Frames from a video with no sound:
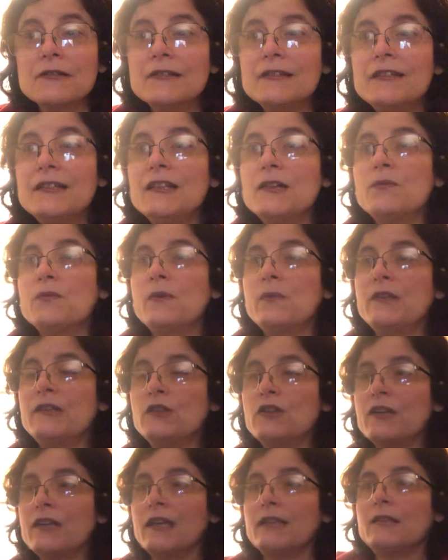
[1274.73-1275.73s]
You know, when we
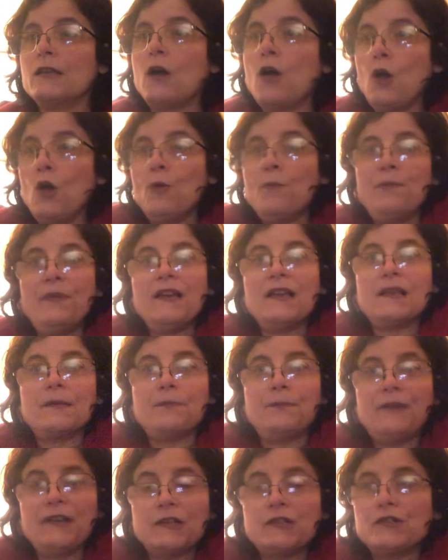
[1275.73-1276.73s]
look at the whole big
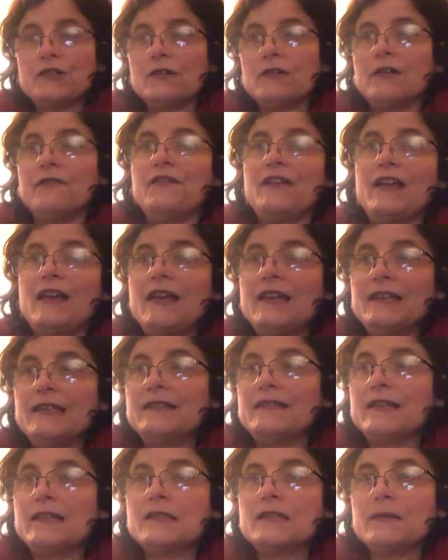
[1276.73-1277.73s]
picture of
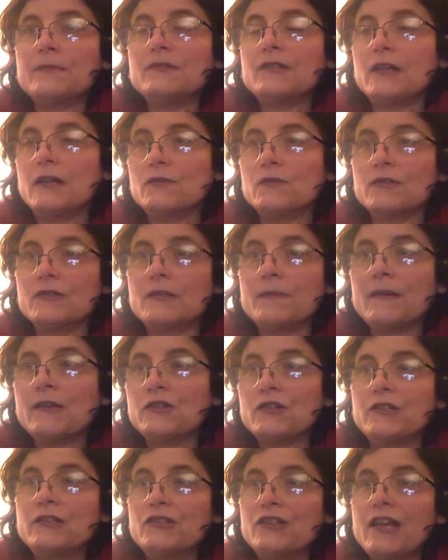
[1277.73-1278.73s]
anything, sometimes,
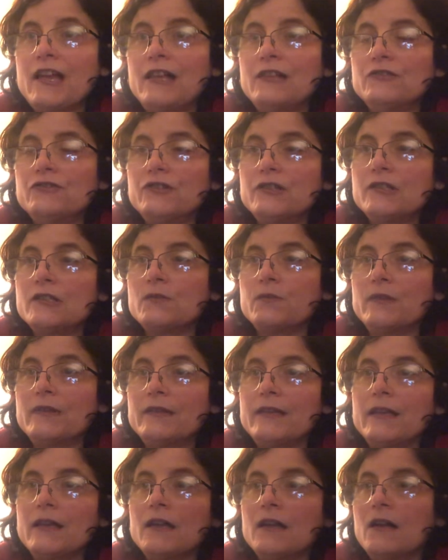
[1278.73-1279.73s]
especially challenges, we
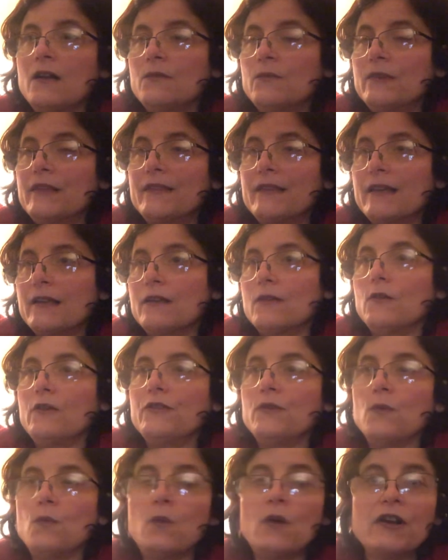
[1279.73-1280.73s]
think all
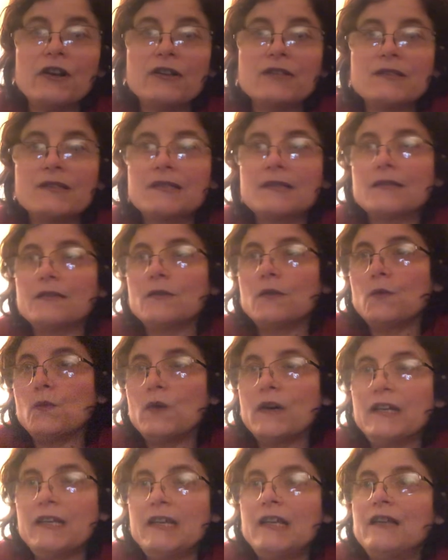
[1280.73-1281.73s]
the worst, the
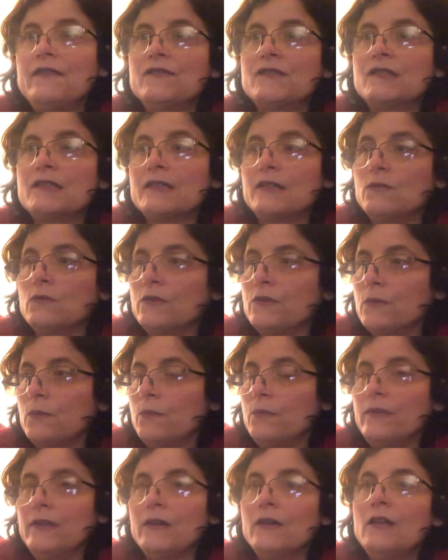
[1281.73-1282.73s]
what ifs, and all the,
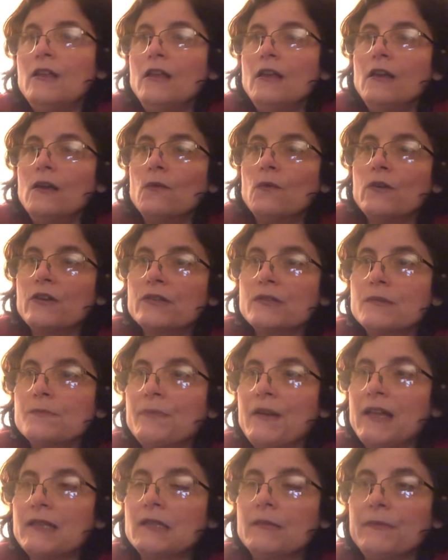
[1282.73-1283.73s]
you know, worst
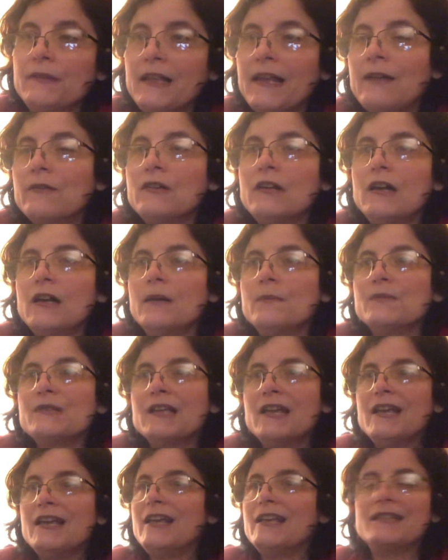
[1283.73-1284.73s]
possible outcomes.
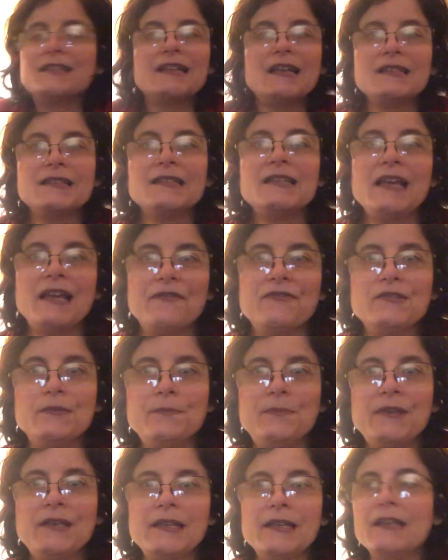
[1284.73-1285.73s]
It doesn't have to
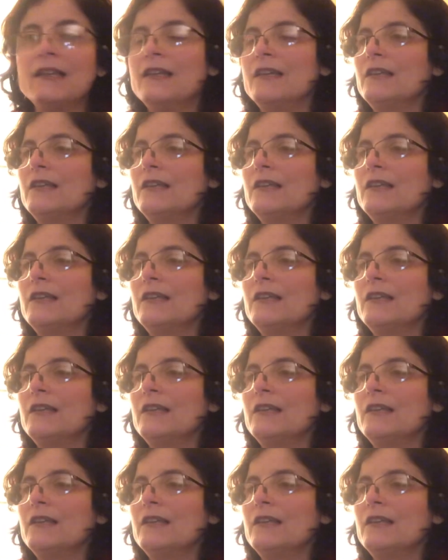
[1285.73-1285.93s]
be.